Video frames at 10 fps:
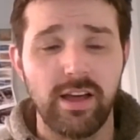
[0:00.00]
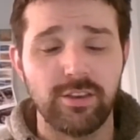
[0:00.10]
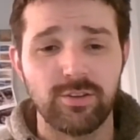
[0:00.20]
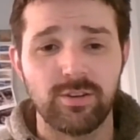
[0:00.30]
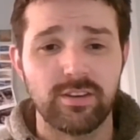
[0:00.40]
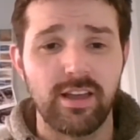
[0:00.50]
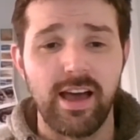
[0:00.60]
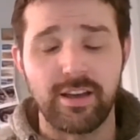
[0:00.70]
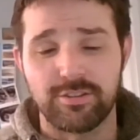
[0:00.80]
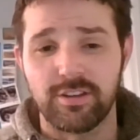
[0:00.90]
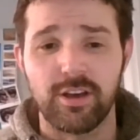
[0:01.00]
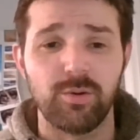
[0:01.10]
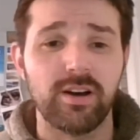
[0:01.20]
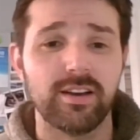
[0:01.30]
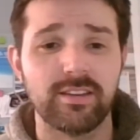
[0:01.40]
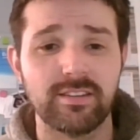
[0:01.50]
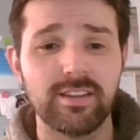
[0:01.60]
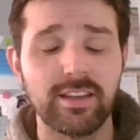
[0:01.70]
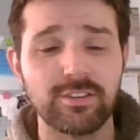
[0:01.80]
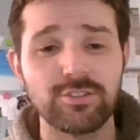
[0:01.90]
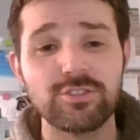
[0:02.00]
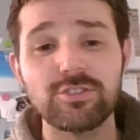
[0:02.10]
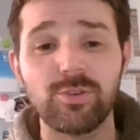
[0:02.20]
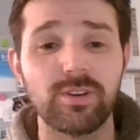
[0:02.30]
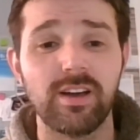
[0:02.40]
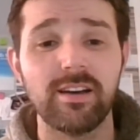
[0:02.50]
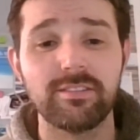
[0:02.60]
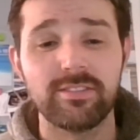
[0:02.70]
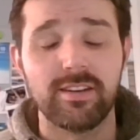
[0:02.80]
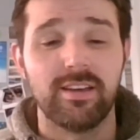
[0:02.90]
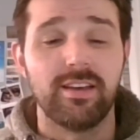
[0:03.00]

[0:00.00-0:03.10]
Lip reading: and you can actually go out and enjoy life.